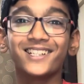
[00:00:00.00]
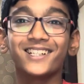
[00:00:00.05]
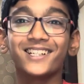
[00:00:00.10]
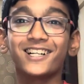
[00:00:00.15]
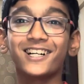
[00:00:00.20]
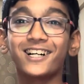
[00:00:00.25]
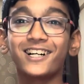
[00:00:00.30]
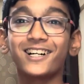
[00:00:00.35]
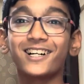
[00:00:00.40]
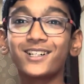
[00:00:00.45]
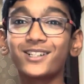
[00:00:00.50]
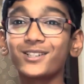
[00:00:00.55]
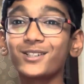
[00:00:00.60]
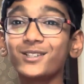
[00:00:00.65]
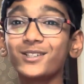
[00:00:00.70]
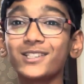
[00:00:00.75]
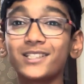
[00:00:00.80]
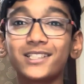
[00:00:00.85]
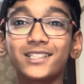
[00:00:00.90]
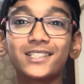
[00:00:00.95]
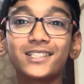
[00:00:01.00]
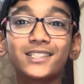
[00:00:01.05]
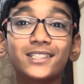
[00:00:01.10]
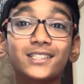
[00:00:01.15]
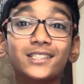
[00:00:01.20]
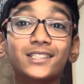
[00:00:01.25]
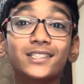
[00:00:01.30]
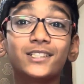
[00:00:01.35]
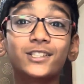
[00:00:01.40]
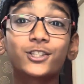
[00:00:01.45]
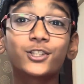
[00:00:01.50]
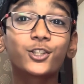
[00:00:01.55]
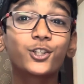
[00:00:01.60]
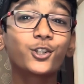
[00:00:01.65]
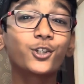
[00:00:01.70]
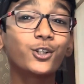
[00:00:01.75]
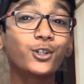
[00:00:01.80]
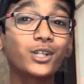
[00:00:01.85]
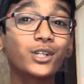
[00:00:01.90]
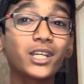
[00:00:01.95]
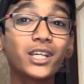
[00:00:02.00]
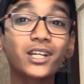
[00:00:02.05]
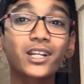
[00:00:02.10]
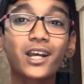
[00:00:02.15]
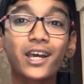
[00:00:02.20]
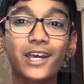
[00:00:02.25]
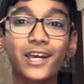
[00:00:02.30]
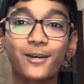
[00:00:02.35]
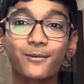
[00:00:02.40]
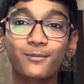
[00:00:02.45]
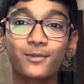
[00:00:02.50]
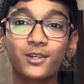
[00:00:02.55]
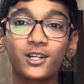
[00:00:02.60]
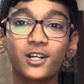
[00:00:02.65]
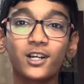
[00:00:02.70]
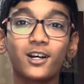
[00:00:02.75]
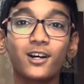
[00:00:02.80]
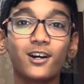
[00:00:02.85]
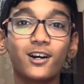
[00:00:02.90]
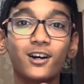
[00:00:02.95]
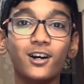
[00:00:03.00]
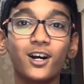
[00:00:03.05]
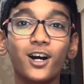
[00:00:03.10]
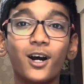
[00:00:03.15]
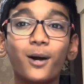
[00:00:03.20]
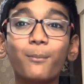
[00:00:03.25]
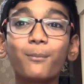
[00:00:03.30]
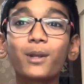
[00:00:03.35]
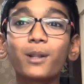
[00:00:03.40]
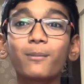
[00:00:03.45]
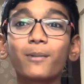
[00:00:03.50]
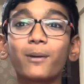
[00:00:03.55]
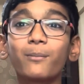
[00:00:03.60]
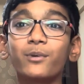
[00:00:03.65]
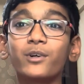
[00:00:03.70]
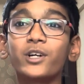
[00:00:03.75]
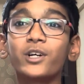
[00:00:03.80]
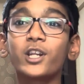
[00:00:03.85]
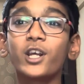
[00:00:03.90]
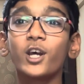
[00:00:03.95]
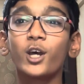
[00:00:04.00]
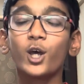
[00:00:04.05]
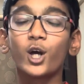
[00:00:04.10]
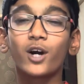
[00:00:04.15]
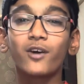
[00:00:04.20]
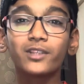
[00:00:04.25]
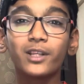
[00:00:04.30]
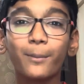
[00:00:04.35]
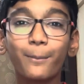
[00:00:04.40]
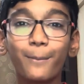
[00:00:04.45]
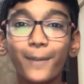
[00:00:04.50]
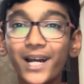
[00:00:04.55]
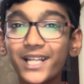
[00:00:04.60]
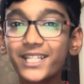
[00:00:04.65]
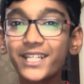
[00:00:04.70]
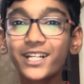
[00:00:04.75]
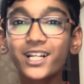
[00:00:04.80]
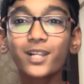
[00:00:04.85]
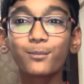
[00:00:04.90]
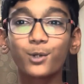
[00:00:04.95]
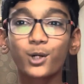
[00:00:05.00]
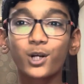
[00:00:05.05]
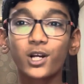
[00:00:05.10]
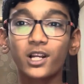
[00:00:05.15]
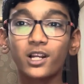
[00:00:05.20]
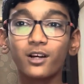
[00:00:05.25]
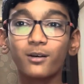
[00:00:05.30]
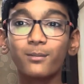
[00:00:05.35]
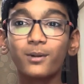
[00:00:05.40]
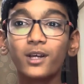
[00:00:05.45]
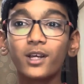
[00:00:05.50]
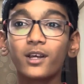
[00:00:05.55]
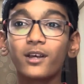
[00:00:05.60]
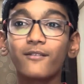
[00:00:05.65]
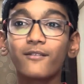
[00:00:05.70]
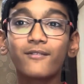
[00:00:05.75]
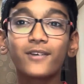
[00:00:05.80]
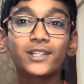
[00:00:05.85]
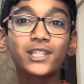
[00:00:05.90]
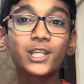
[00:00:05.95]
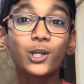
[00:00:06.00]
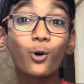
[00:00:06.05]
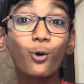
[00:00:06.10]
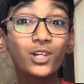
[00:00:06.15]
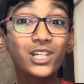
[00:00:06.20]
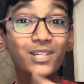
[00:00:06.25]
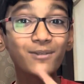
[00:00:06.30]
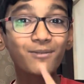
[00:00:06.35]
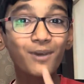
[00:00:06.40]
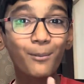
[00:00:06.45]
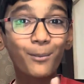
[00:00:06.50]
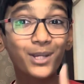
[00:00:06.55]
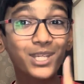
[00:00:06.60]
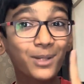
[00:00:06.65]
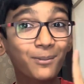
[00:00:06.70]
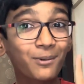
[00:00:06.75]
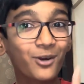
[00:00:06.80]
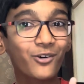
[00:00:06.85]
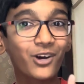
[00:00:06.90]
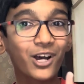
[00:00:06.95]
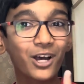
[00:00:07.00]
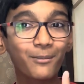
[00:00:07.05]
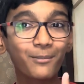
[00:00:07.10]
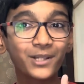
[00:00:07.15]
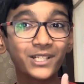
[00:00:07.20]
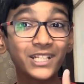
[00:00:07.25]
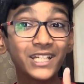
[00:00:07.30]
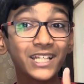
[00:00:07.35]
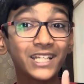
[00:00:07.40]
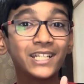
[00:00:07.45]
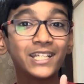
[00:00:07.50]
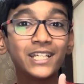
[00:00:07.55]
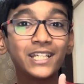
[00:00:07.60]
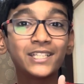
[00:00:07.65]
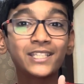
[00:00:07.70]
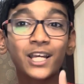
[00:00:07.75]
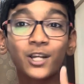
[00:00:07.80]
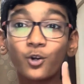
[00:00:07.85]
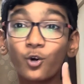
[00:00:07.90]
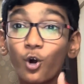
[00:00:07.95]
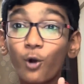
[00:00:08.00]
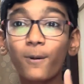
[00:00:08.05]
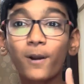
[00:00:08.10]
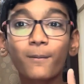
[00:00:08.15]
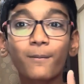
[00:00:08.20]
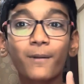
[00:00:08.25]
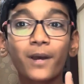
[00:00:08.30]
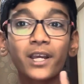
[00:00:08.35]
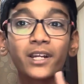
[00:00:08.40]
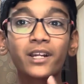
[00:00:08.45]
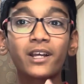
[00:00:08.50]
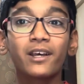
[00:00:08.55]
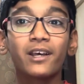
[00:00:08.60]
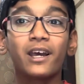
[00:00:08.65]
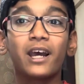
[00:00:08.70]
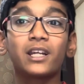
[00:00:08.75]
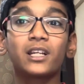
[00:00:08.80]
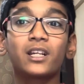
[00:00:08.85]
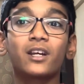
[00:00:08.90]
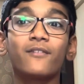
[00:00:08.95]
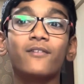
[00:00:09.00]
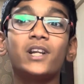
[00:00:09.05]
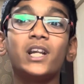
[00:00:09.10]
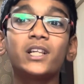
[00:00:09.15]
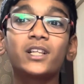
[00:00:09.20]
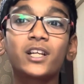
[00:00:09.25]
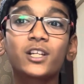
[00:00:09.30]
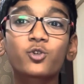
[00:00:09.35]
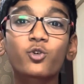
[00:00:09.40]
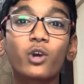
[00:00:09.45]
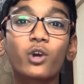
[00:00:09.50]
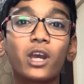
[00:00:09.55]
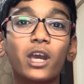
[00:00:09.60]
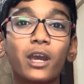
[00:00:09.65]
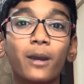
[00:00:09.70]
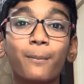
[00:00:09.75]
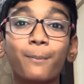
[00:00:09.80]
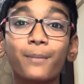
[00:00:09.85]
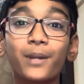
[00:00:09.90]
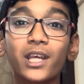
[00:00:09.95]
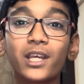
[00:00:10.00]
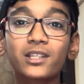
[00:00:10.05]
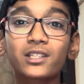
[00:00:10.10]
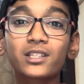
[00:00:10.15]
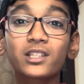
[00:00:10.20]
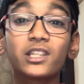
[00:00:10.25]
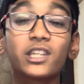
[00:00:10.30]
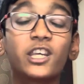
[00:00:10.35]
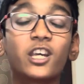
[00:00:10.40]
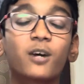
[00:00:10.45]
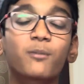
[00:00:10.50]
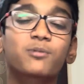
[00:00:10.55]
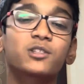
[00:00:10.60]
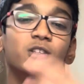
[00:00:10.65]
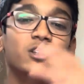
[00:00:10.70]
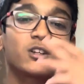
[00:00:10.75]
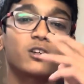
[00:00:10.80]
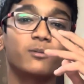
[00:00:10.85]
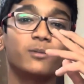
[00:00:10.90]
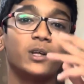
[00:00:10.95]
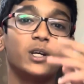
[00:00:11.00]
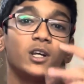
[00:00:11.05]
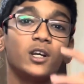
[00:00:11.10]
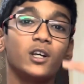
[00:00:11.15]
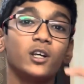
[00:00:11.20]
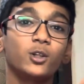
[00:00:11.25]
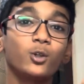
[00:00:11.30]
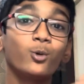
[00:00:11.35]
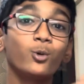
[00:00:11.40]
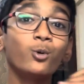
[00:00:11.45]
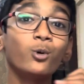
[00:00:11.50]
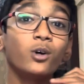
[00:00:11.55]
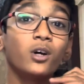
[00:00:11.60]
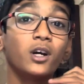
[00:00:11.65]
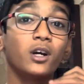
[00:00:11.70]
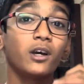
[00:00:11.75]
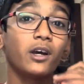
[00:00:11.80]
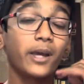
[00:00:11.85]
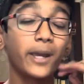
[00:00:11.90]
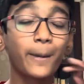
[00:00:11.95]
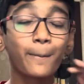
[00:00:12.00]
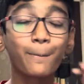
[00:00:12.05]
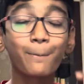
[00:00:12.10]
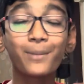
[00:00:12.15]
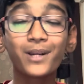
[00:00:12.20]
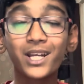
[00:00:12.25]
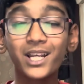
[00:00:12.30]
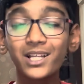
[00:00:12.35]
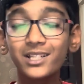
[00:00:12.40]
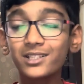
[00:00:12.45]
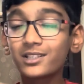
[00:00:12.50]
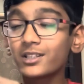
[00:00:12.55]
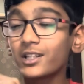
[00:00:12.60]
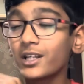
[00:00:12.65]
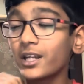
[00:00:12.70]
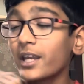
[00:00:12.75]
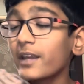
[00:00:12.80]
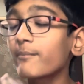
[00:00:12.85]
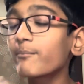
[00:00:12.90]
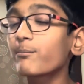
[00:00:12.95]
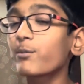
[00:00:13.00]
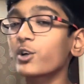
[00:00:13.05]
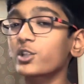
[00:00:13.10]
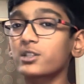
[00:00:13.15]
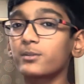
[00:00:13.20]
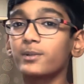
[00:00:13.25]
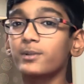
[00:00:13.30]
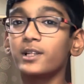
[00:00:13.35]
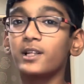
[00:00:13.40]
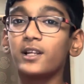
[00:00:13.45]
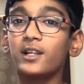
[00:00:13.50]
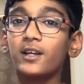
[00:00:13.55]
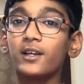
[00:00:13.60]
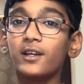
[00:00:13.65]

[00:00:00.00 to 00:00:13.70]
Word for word: Uh, so here I am, a humble member of the Magical Book Club, where the only membership requirement is an open mind and a willingness to embrace the absurd, to embrace the impossible.